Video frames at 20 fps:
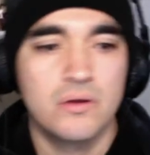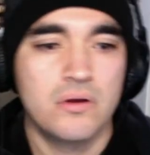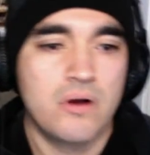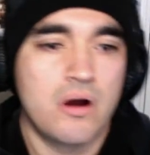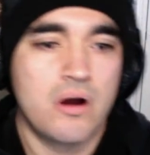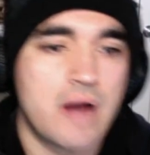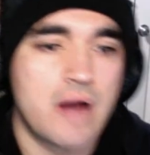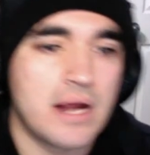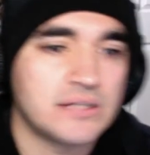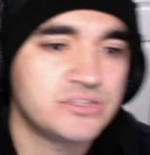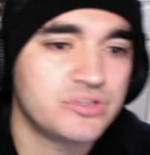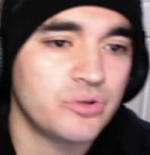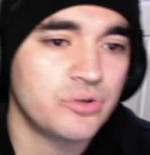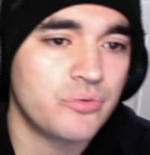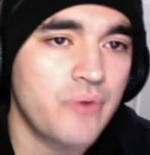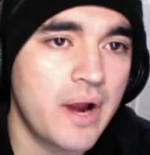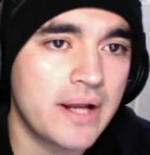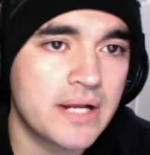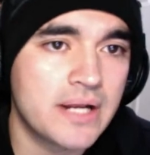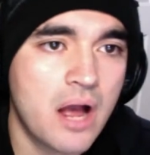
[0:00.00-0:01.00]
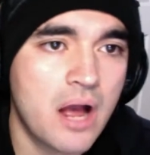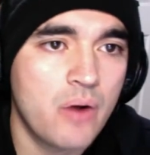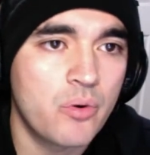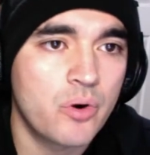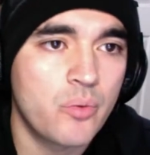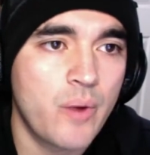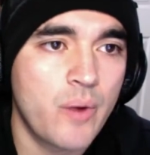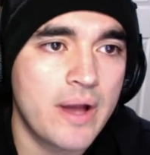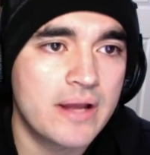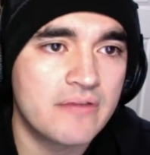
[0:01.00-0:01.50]
right, so right now we're
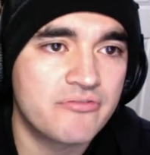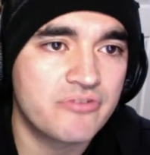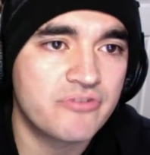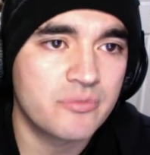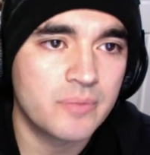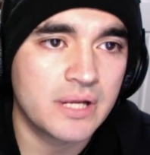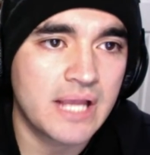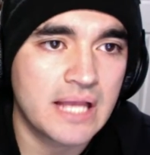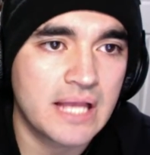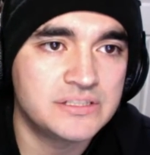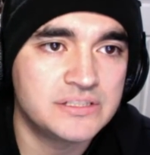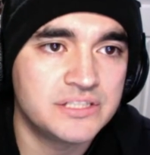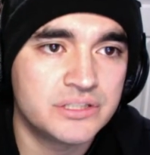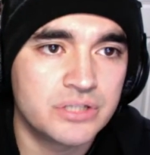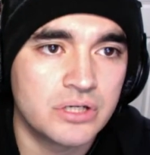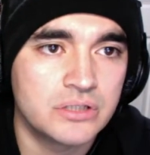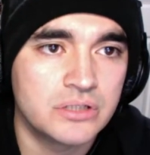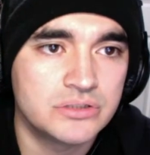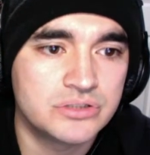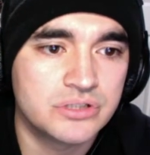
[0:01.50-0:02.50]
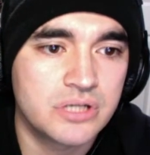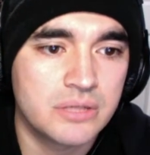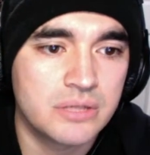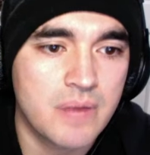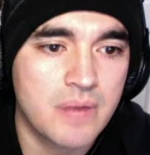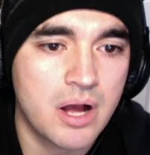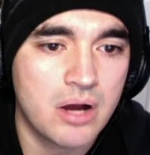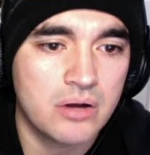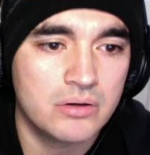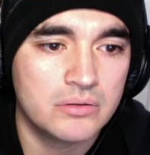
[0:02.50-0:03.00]
waiting for Mackenzie Dern to come
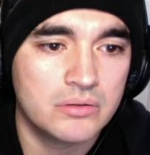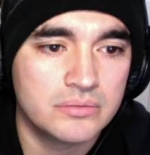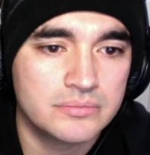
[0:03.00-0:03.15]
out.